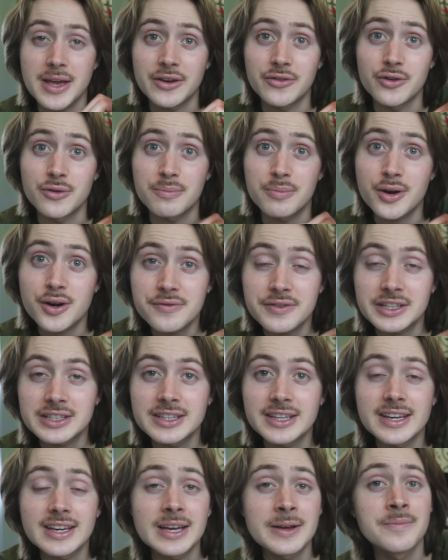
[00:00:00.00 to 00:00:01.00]
pig room
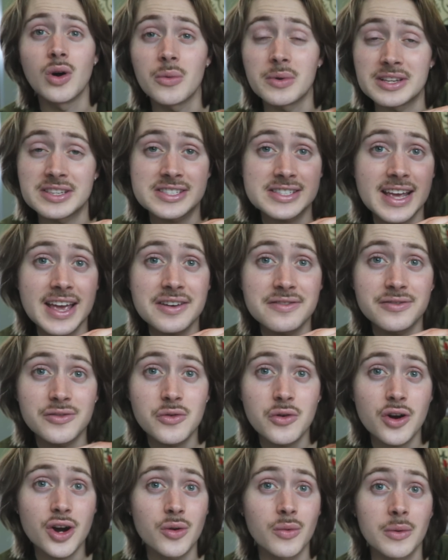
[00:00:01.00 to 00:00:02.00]
perfectly. What we stand
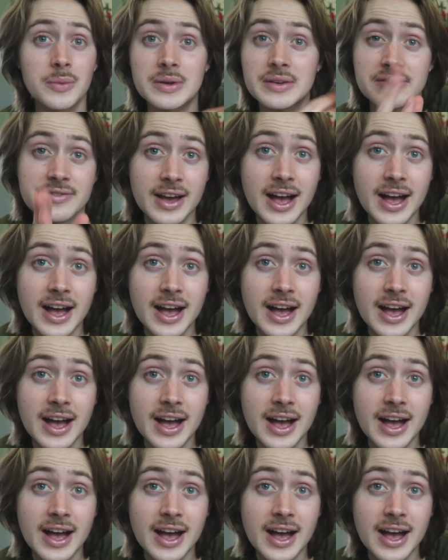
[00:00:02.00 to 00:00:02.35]
for, what we